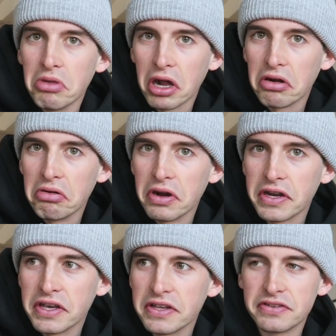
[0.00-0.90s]
I don't know what
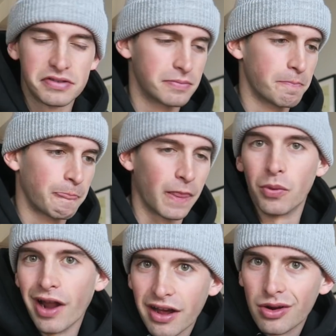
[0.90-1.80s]
it is
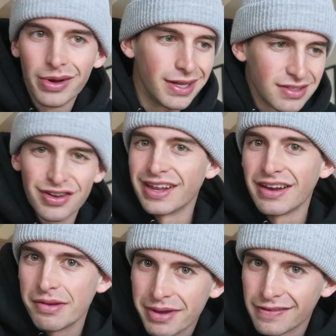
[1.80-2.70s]
we're not going to win, so I
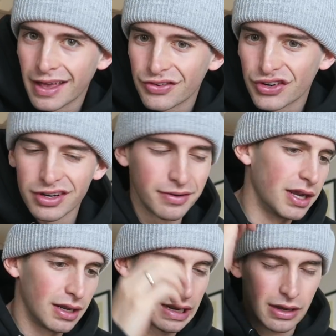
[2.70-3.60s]
didn't even pay attention.
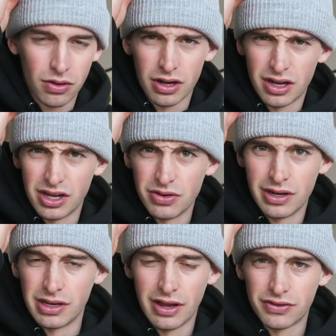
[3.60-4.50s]
But in order to do
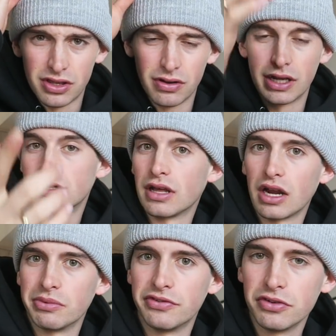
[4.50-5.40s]
it, you have to donate to the
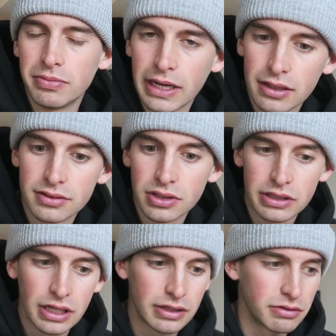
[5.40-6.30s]
Ottawa Food Bank. So
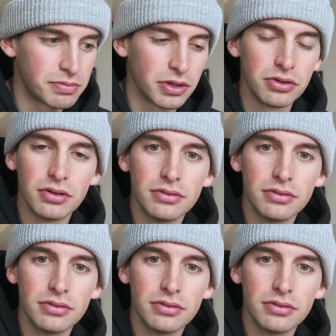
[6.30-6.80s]
I thought that was pretty cool.